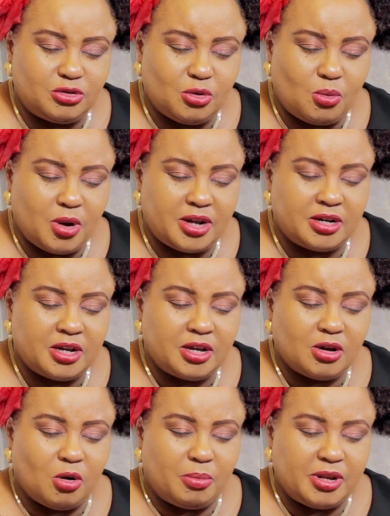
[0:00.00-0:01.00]
your word,
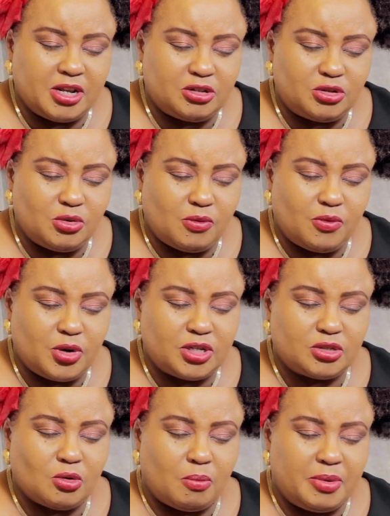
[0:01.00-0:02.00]
obedient to your
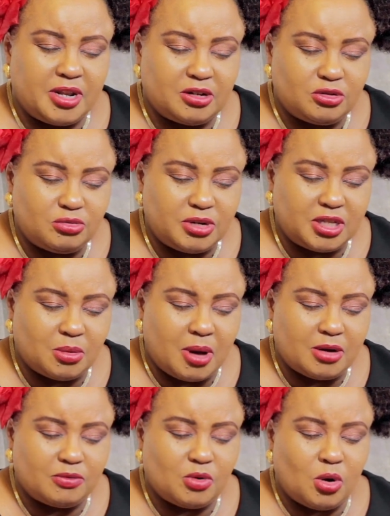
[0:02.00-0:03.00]
voice, obedient to read the
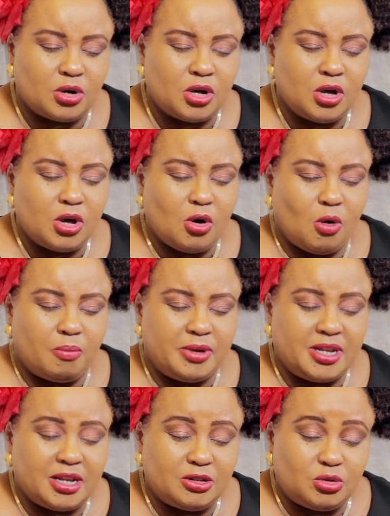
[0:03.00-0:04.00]
word of God,
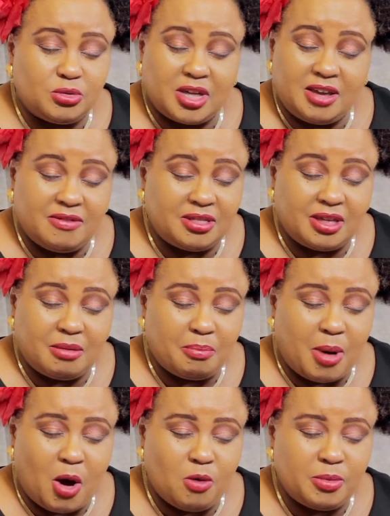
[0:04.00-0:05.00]
obedient to even the
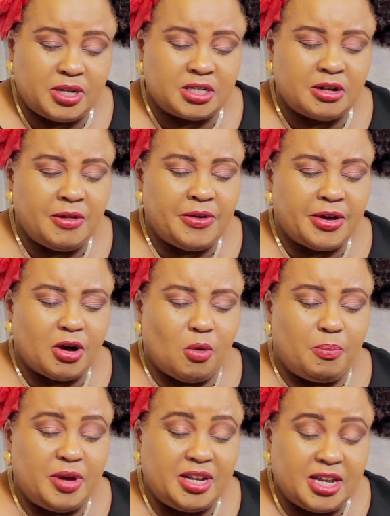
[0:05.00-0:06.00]
empowerment,
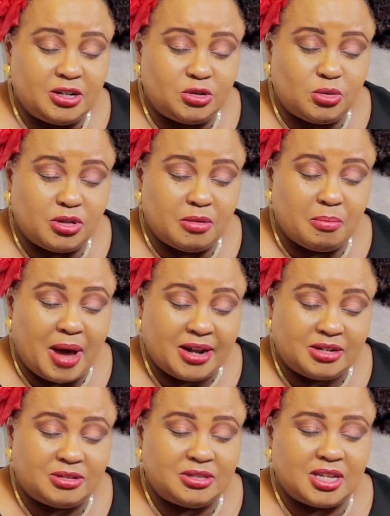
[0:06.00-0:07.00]
obedient to the
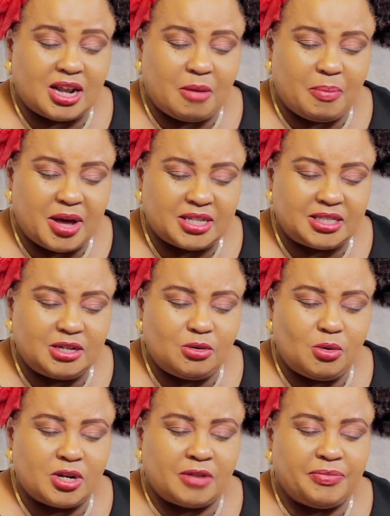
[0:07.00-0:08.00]
mantles that are passing,
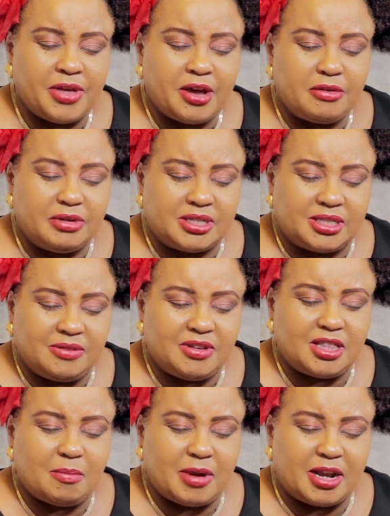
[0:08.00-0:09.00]
Lord, and
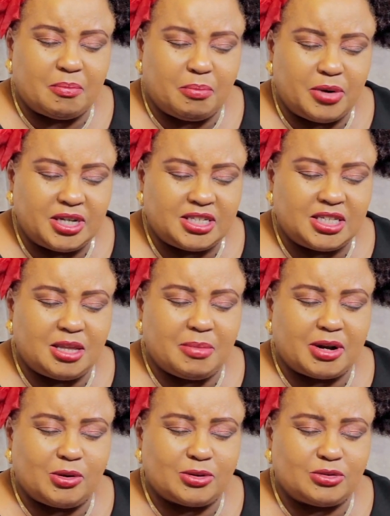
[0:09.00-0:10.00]
receiving them and embracing them
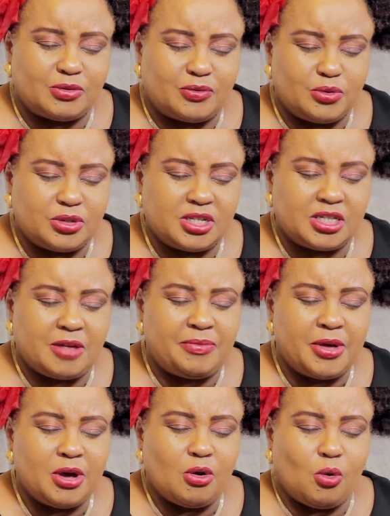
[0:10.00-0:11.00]
and not refusing
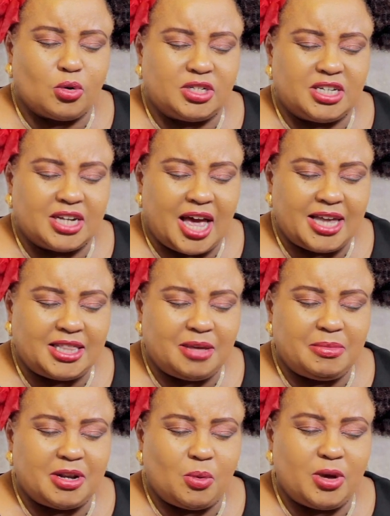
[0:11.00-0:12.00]
them or denying
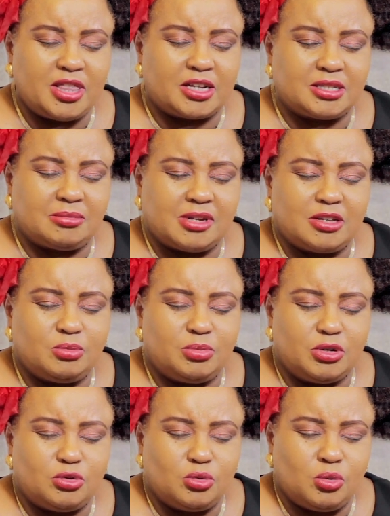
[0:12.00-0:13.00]
them in a way that sometimes
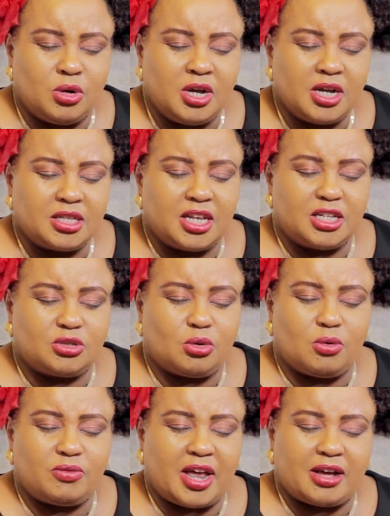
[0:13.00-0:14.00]
we do, that is sort
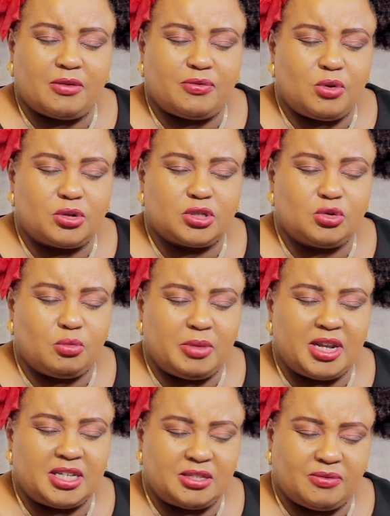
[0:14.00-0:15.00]
of like a false
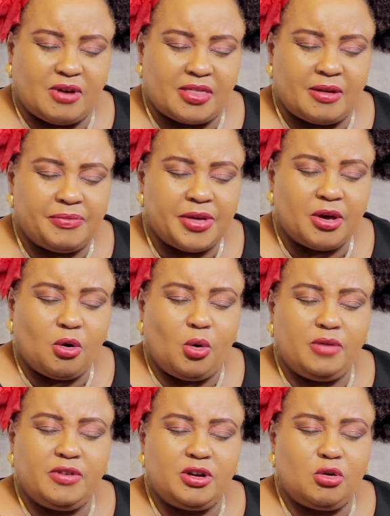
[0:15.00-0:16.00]
humility, Father. Or
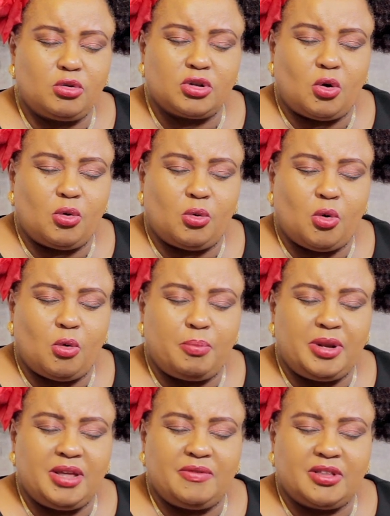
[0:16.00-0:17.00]
even not, or
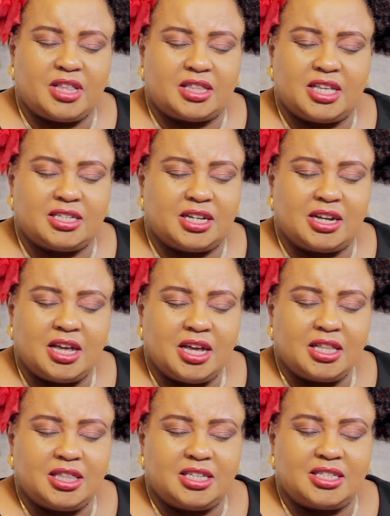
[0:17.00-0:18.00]
believing that
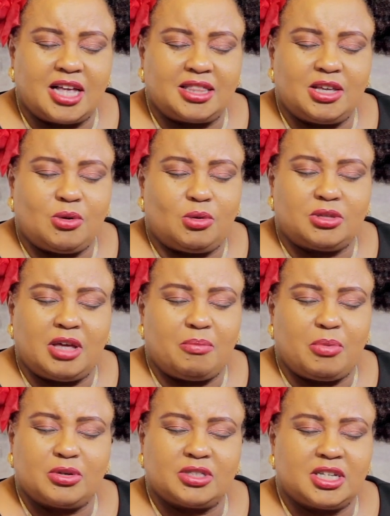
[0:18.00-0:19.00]
there's that thing called the
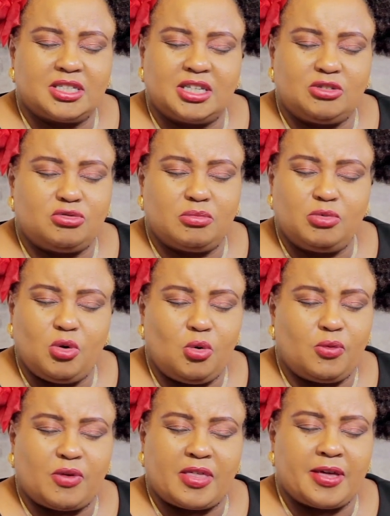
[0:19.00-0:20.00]
imposter syndrome. No,
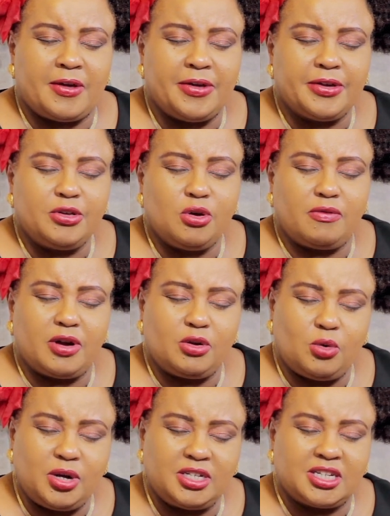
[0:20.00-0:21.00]
Father, you have
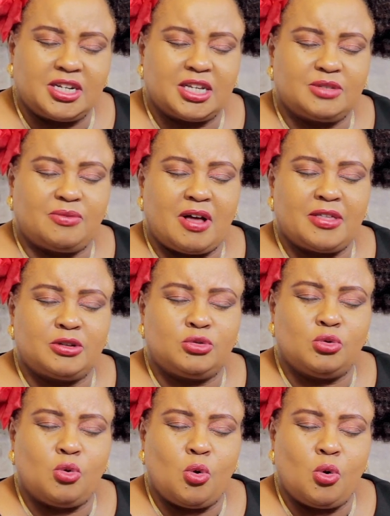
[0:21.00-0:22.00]
anointed us, Father, to
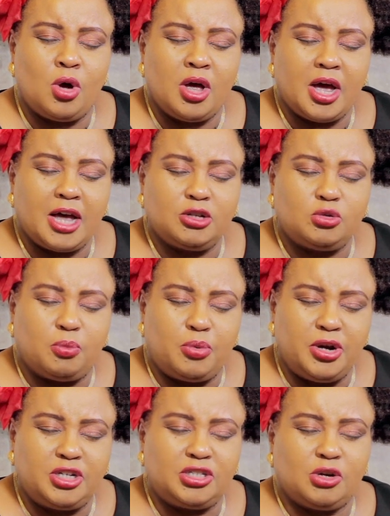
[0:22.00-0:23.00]
go and to
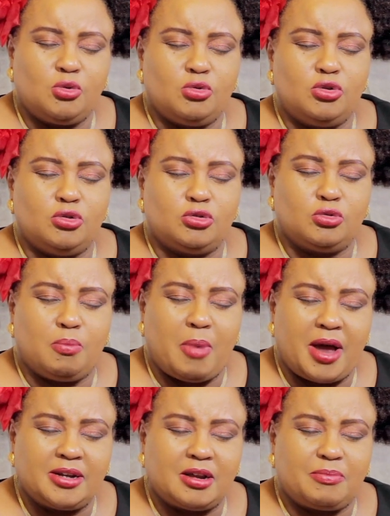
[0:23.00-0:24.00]
preach the good news, to
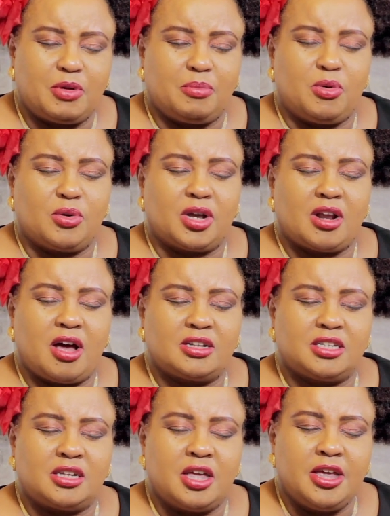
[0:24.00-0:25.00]
bind up the
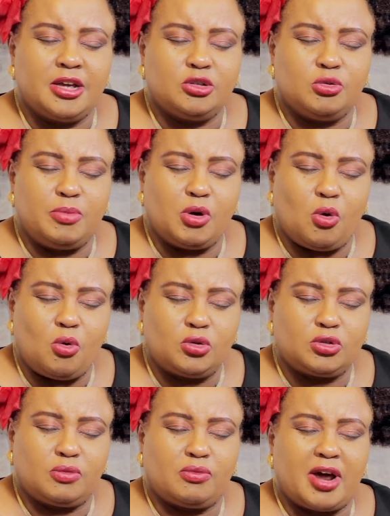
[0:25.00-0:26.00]
brokenhearted, to be
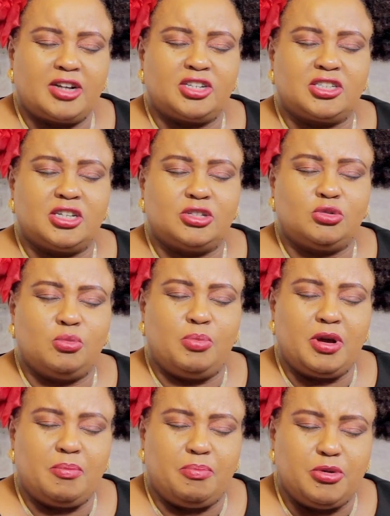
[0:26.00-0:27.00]
oaks of righteousness, to
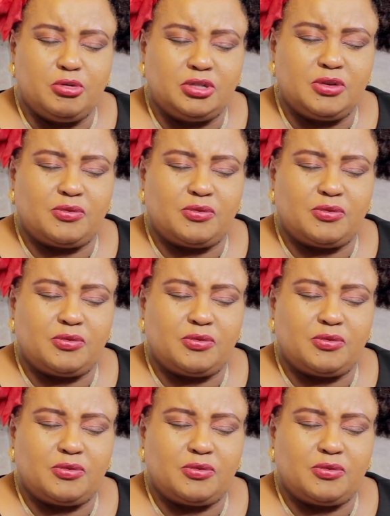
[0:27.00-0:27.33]
bring beauty